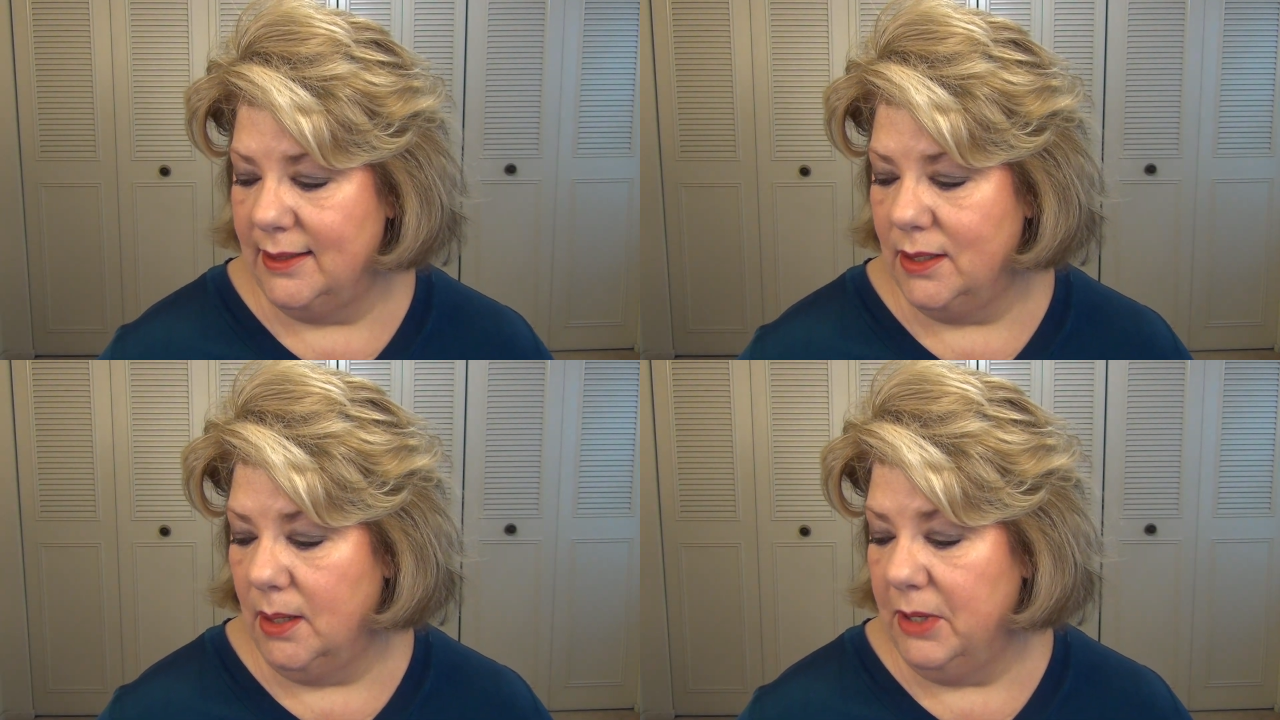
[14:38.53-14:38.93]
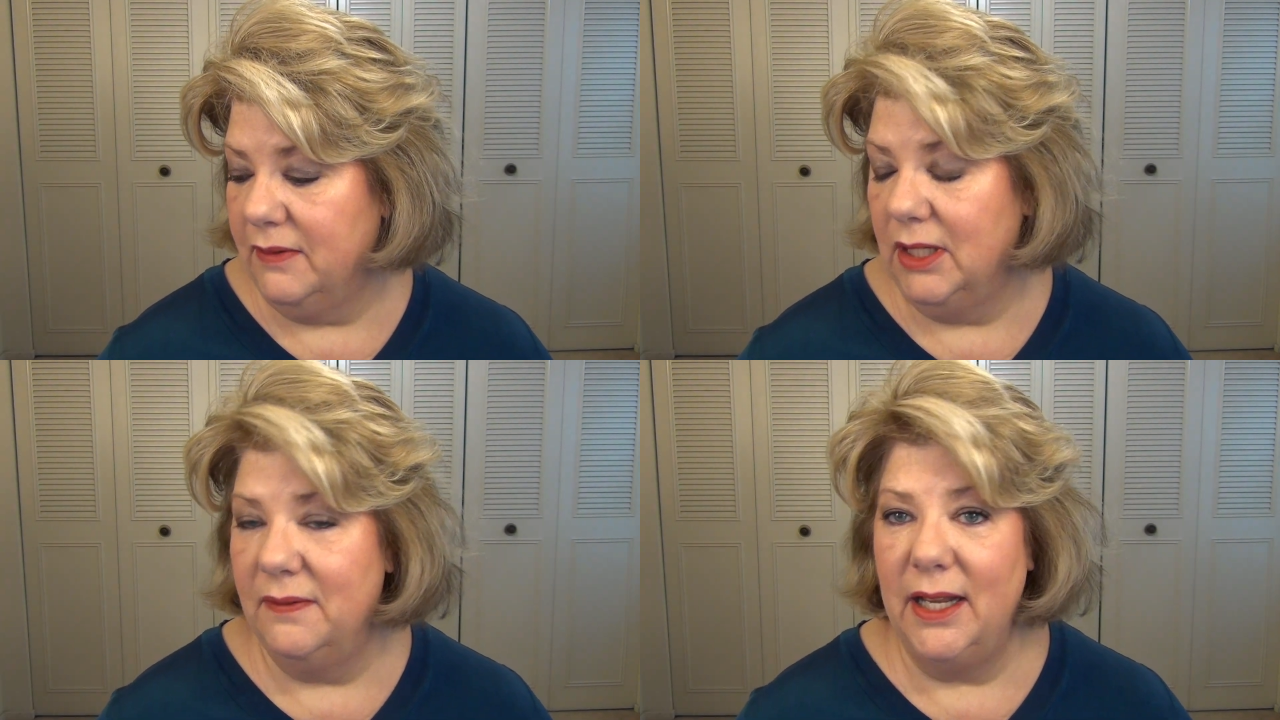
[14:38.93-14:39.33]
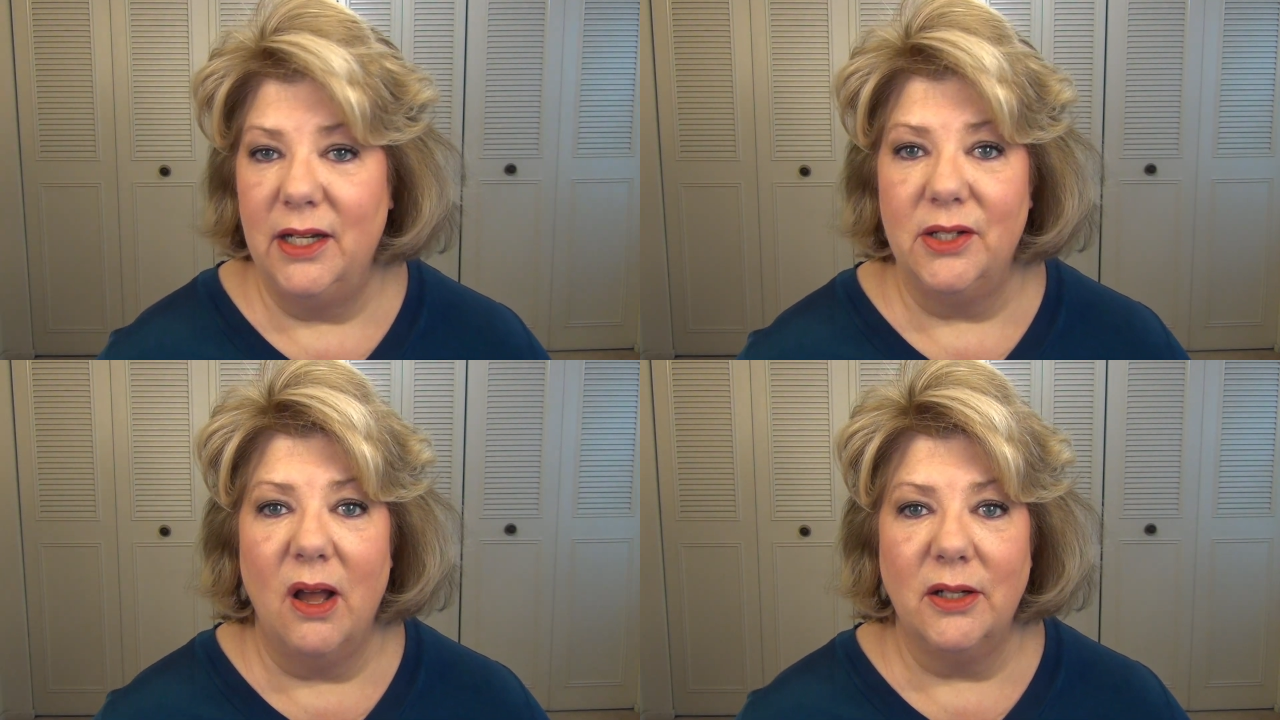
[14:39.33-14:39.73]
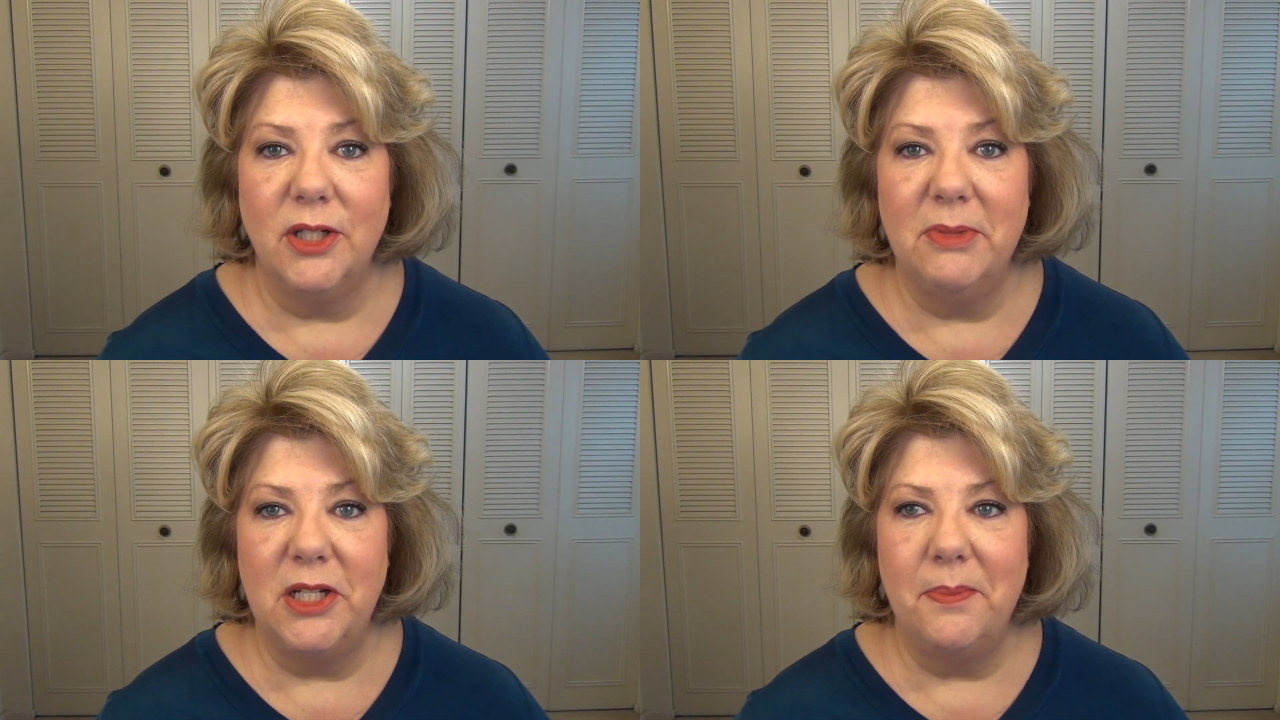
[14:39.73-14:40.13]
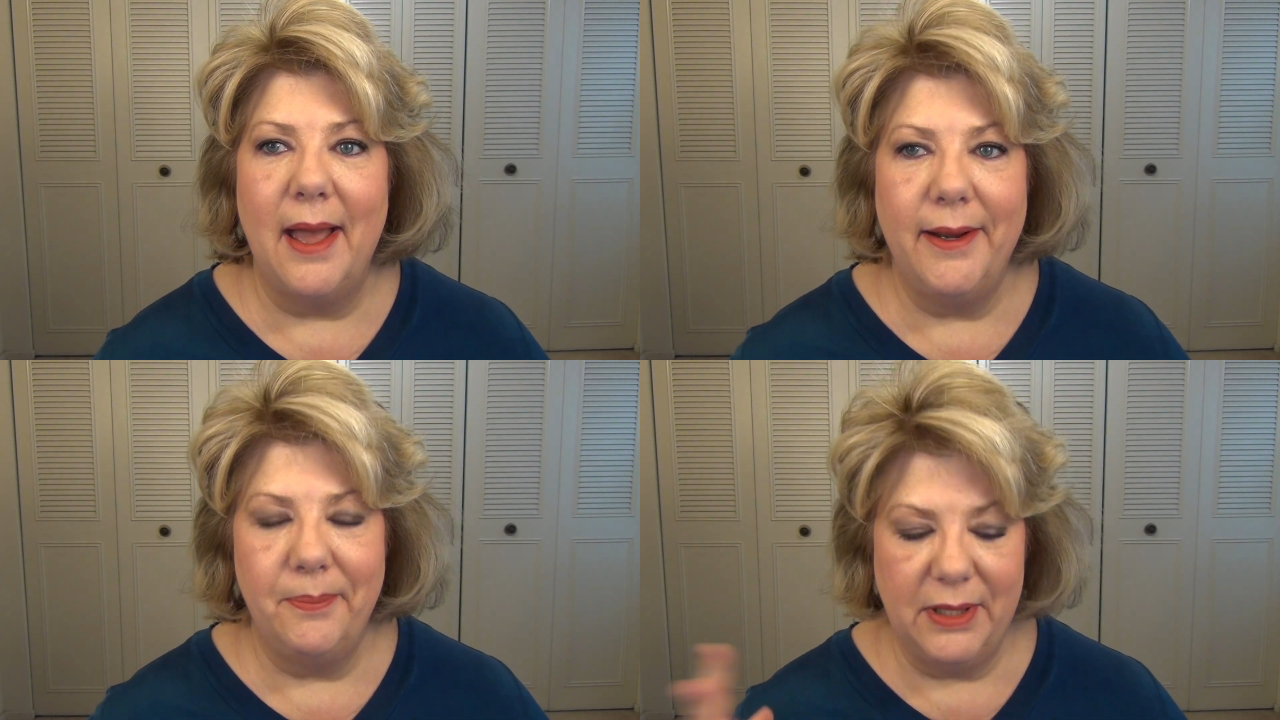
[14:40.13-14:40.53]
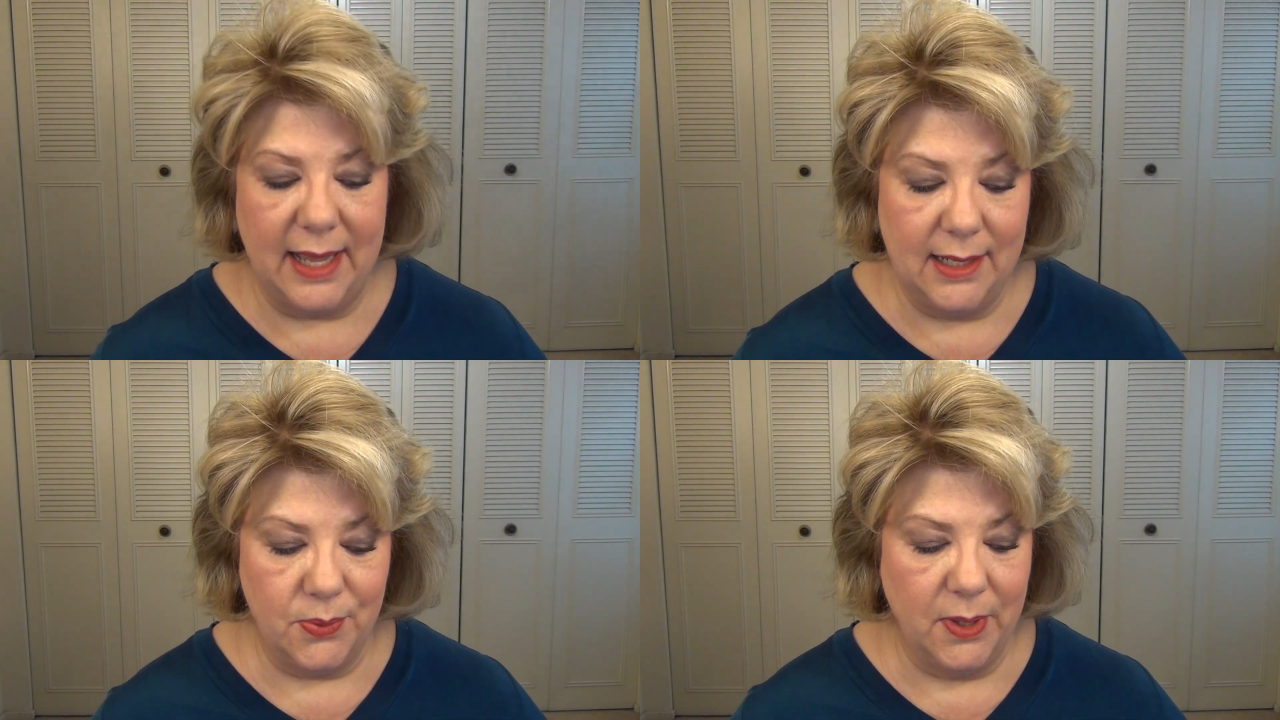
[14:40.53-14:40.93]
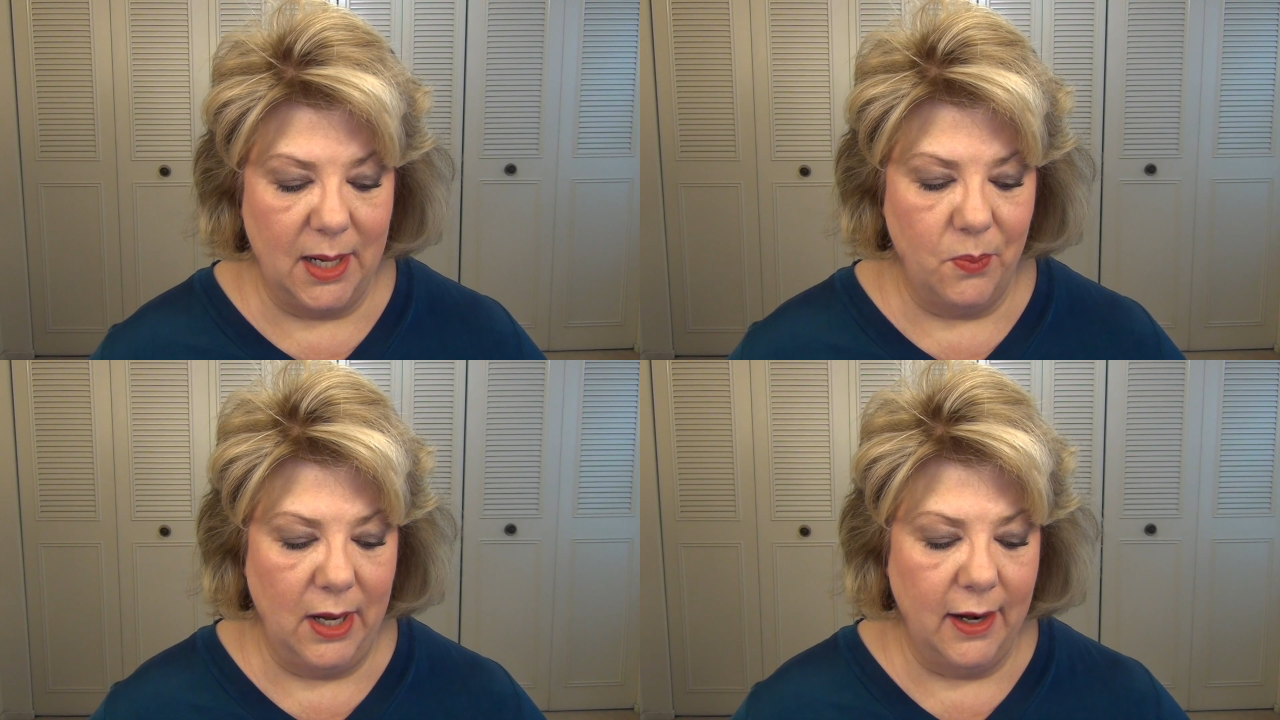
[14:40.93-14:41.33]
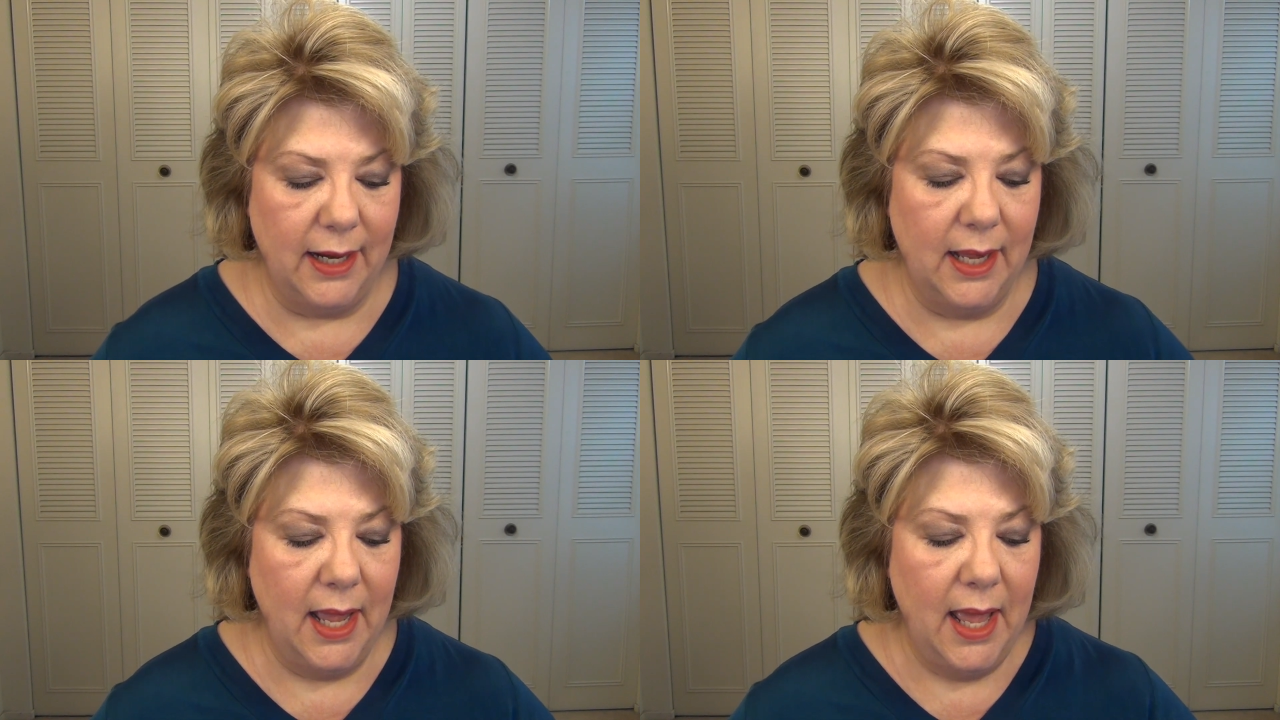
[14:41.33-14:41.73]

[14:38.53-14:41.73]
so I'm not really ready to talk too much about it, but that is what I'm wearing.